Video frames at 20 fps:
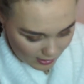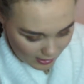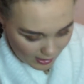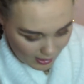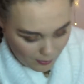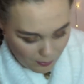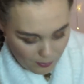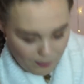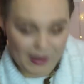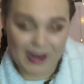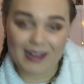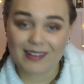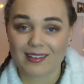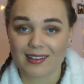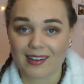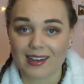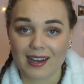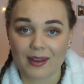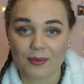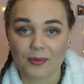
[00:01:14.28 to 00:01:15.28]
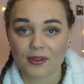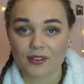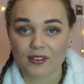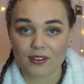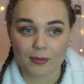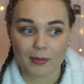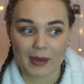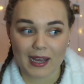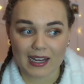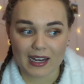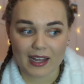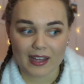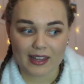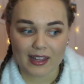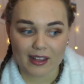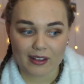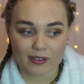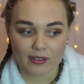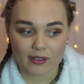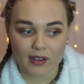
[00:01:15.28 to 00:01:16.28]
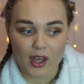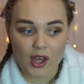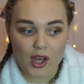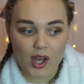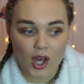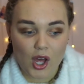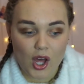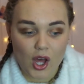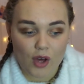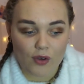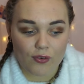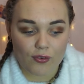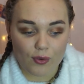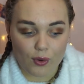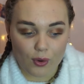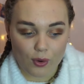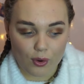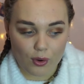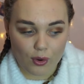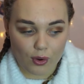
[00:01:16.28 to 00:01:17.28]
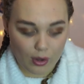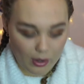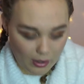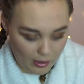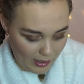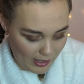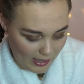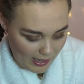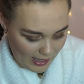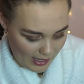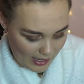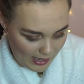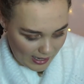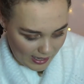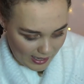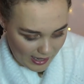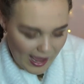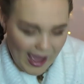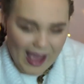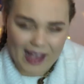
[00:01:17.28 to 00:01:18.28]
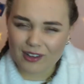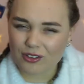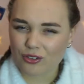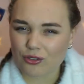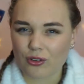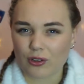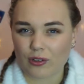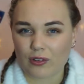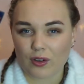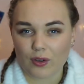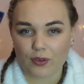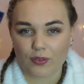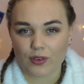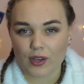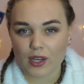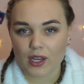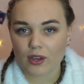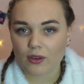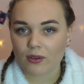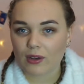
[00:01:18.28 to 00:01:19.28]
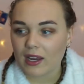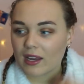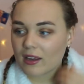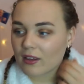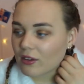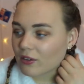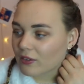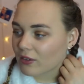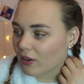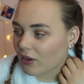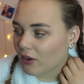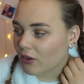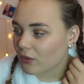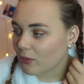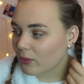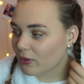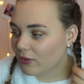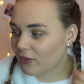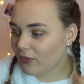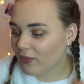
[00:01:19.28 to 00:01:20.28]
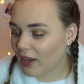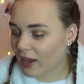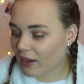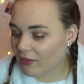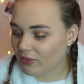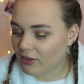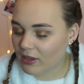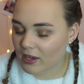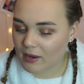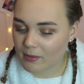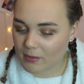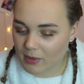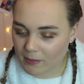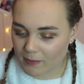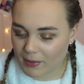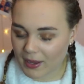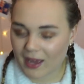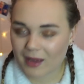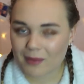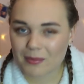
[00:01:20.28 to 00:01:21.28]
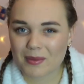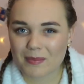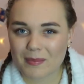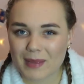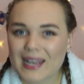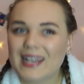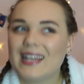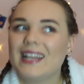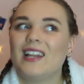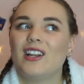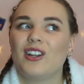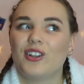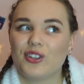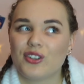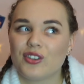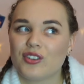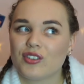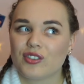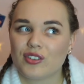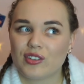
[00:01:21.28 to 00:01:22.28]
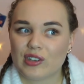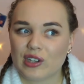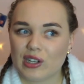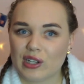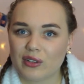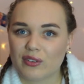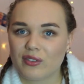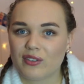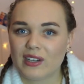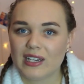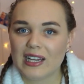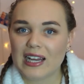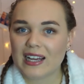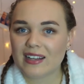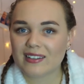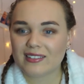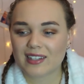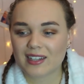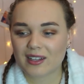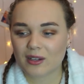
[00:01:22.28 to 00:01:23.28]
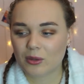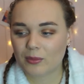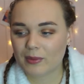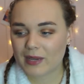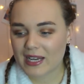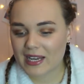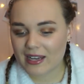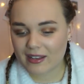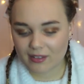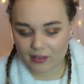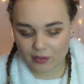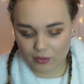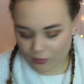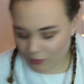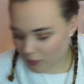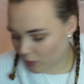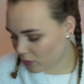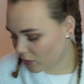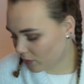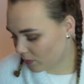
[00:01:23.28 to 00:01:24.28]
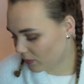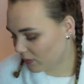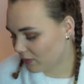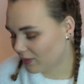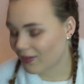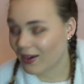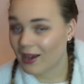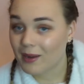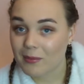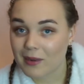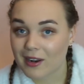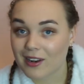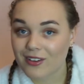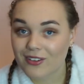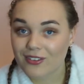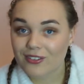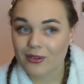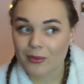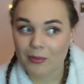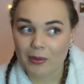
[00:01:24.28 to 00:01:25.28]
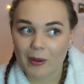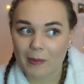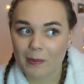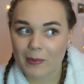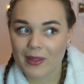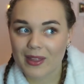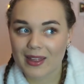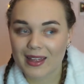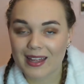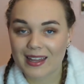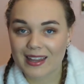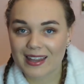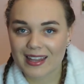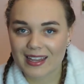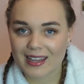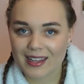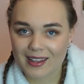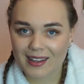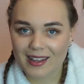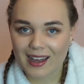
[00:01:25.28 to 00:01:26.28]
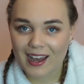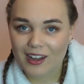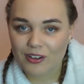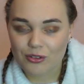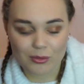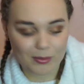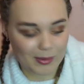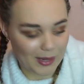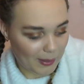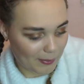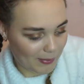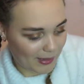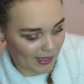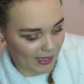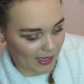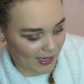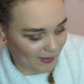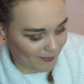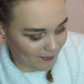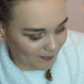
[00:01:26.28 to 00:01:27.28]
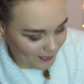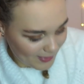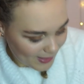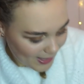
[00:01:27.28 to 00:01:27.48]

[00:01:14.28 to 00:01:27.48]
I basically wanted a bag like this for like extra stuff for uni because I can't always fit everything in my bag, but mainly lunch stuff. Then it'll be easy to fold up once I've had my lunch and pop the actual bag back in.